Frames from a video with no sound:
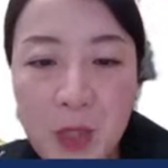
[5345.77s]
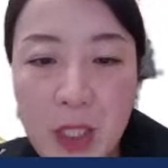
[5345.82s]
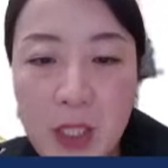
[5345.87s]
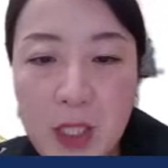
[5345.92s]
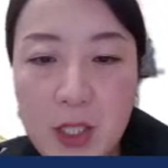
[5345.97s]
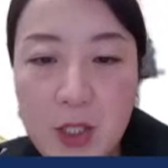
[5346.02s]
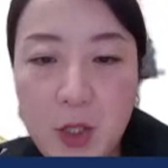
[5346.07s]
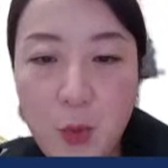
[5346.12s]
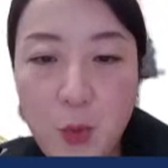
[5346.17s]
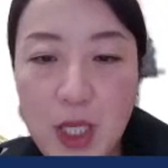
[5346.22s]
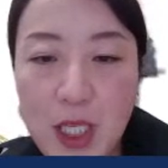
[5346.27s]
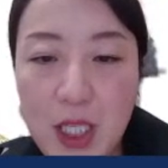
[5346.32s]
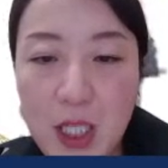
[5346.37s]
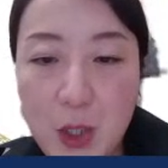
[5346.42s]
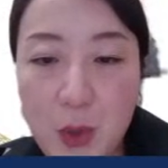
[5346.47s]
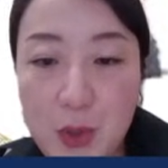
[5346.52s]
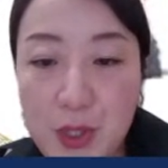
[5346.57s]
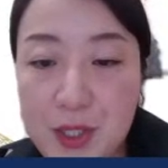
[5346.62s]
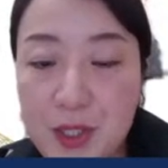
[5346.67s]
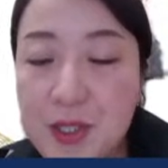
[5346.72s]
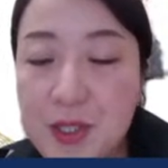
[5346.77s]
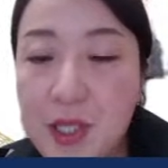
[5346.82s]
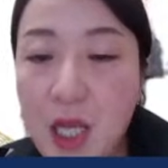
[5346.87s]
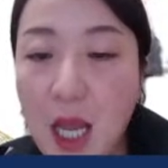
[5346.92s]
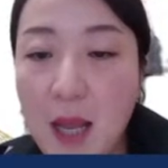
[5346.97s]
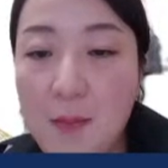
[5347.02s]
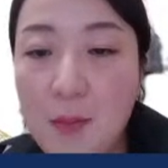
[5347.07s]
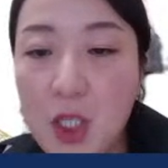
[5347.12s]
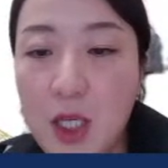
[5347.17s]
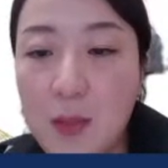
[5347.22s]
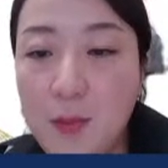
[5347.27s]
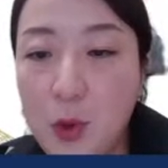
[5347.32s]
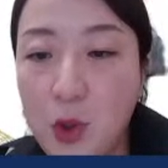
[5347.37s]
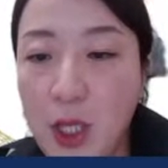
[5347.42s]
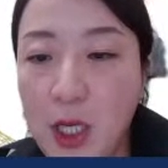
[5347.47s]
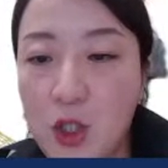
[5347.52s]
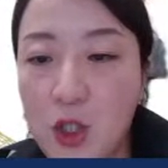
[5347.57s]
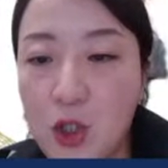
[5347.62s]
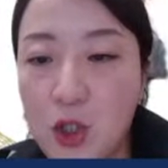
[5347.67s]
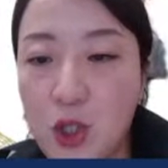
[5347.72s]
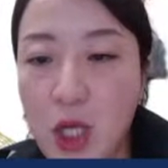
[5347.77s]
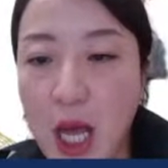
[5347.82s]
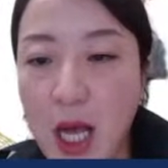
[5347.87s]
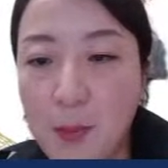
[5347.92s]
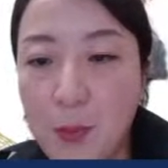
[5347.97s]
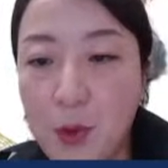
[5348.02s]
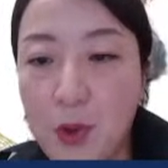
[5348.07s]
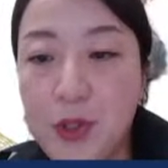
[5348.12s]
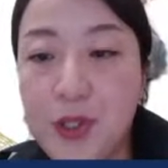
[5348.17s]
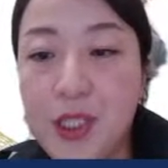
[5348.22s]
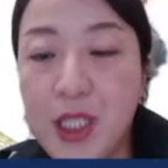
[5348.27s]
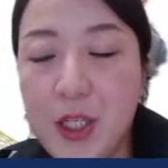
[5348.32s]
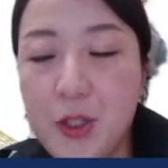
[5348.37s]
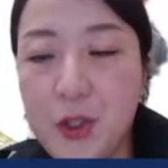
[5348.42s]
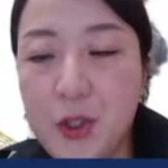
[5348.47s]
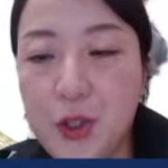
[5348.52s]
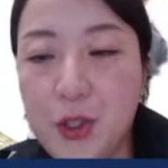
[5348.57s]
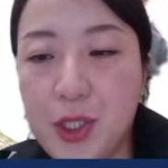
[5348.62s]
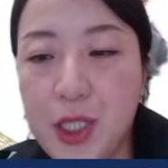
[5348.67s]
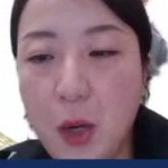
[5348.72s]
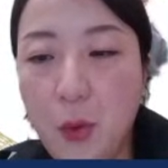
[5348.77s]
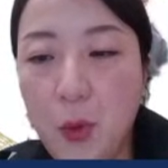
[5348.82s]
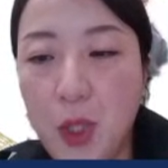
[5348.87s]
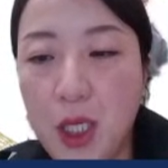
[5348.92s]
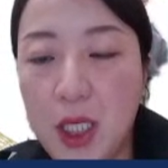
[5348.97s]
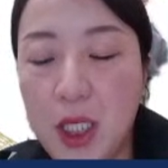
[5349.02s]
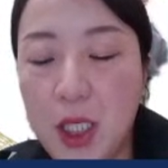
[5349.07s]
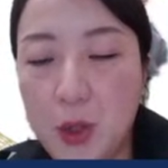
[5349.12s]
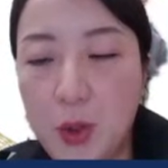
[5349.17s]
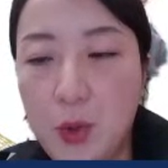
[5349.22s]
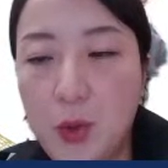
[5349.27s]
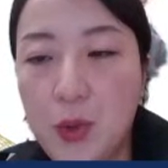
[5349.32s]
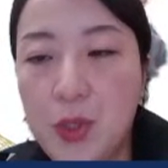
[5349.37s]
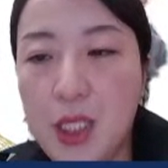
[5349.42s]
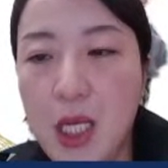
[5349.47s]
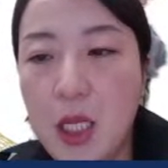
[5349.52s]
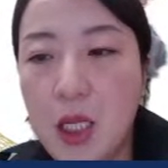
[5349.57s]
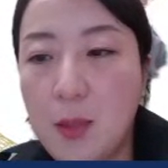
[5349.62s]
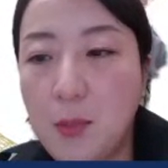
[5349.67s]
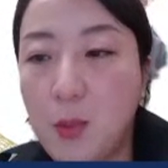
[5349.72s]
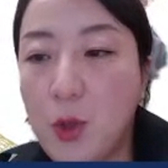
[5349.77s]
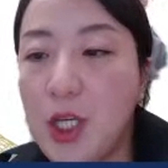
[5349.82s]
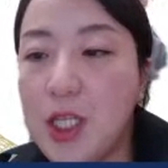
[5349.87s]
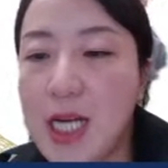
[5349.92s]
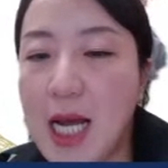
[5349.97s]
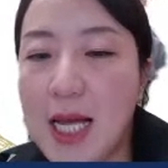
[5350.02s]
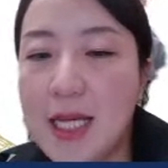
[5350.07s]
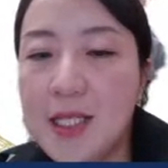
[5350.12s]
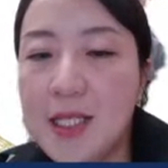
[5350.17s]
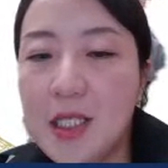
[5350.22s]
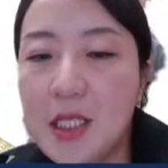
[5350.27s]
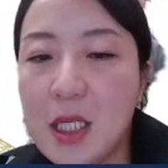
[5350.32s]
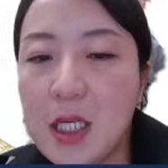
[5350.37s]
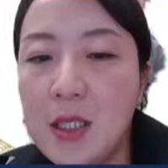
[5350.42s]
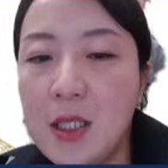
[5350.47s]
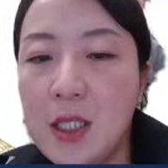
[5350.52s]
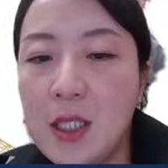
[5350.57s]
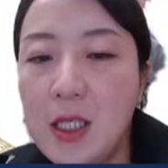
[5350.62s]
So we use the same manipulation check procedures that we used in the pretest.